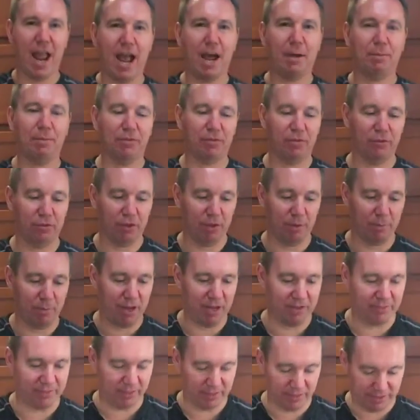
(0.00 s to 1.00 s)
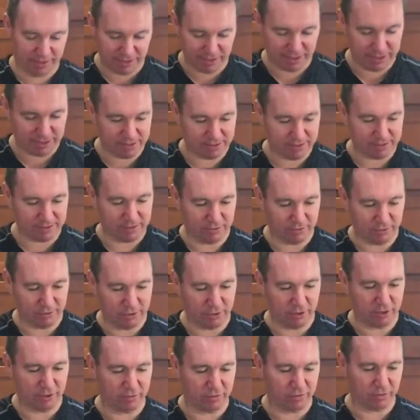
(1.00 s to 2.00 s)
Absolutely amazing. This
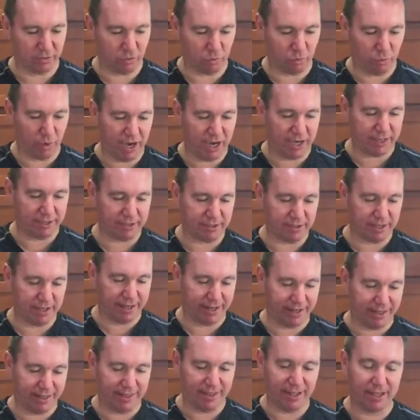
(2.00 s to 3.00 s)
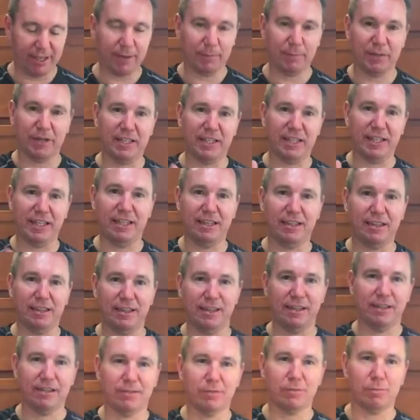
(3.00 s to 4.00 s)
looks great, and I think I'm going to eat
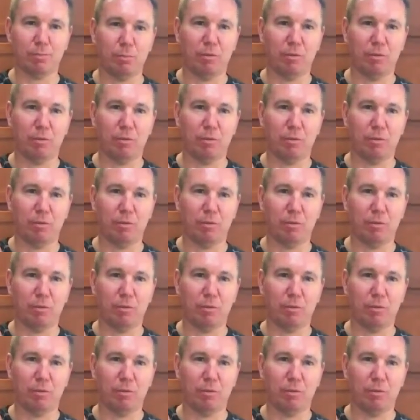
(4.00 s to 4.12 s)
this